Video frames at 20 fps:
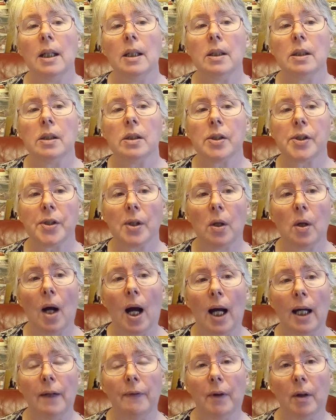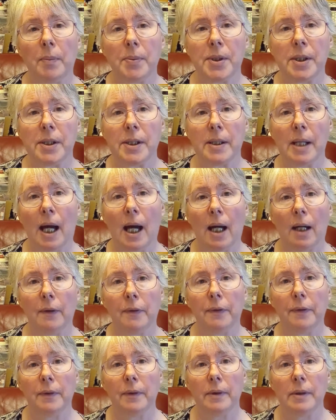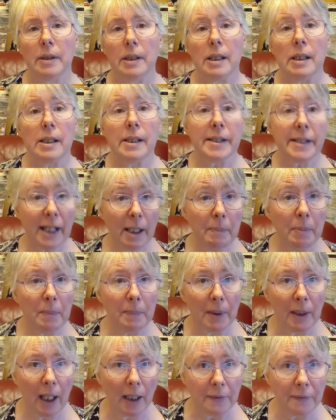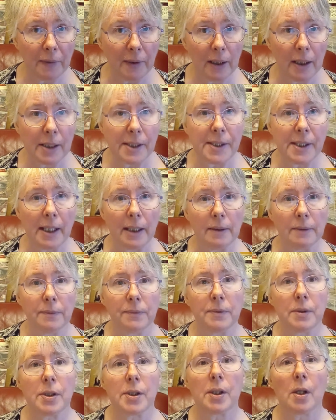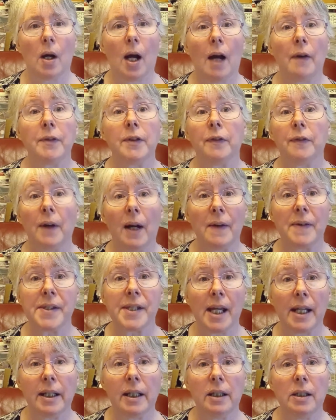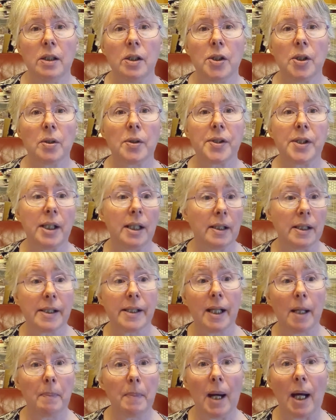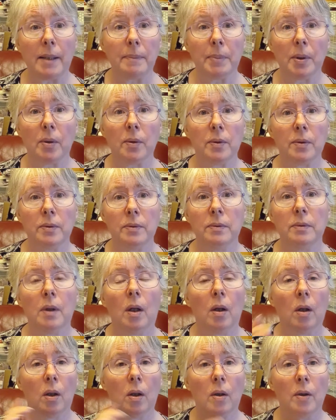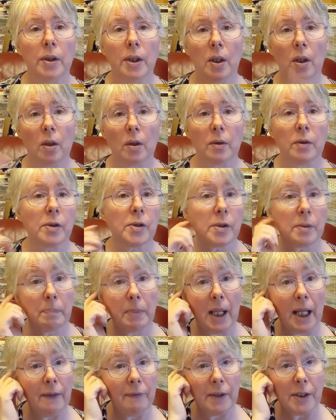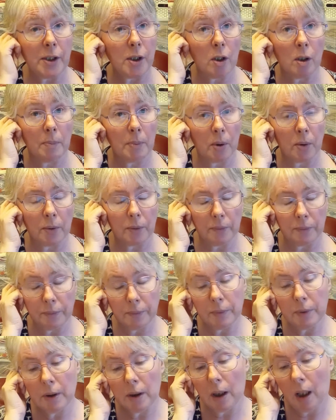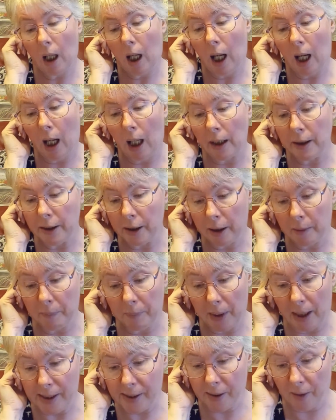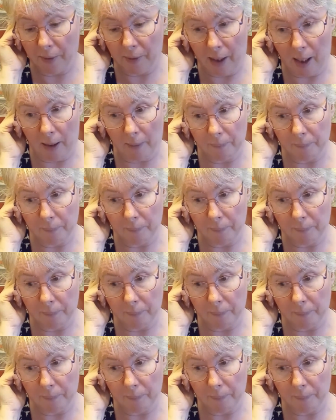So I have opted to have skippable adverts in. So after 5 seconds, you'll see the skip ad button or, you know, play video button, and you can press on that.